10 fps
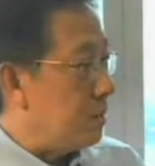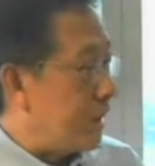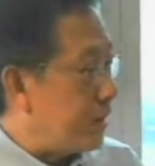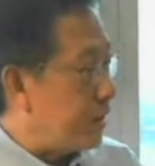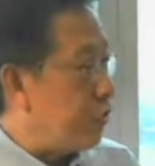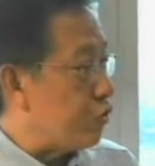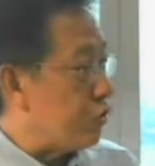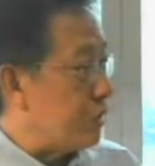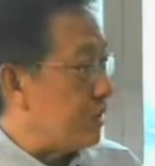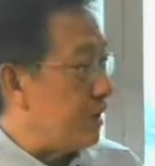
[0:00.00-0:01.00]

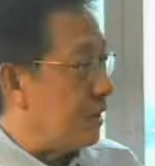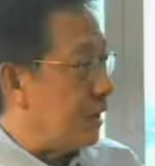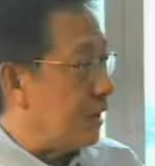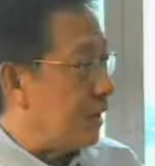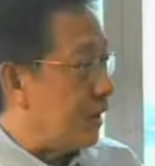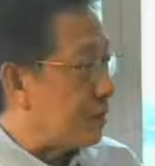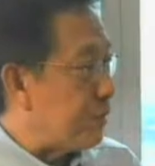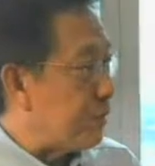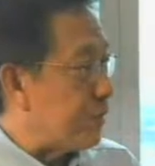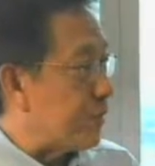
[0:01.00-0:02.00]
meditation and the
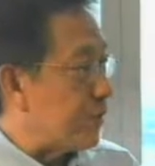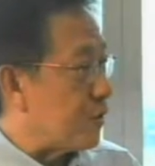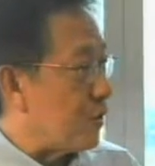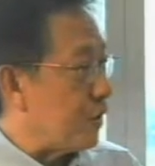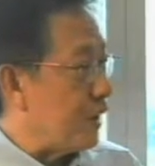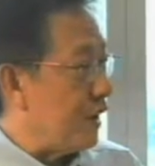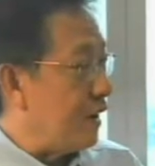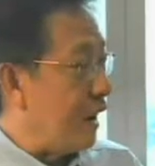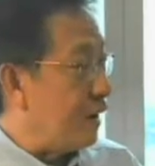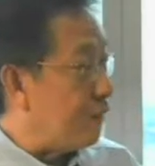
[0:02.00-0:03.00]
experience of God
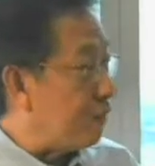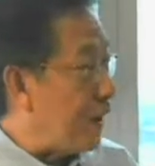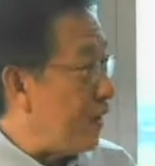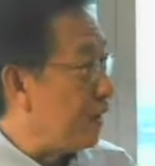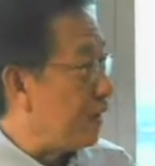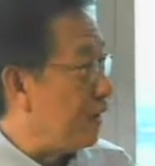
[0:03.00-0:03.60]
and the faith